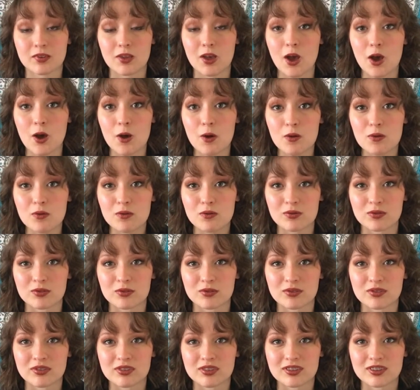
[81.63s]
Oh,
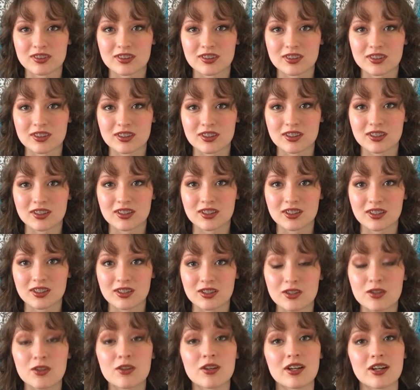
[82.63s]

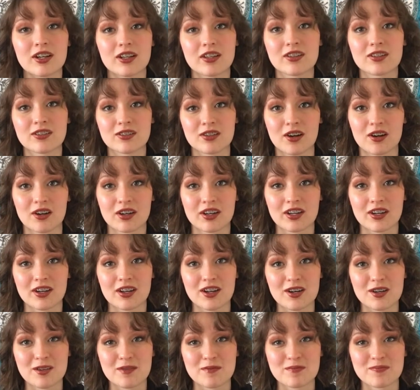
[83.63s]
you're getting started
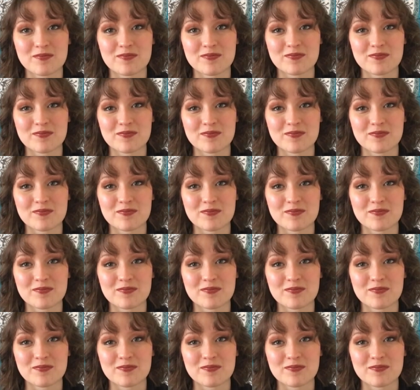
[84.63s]
on it?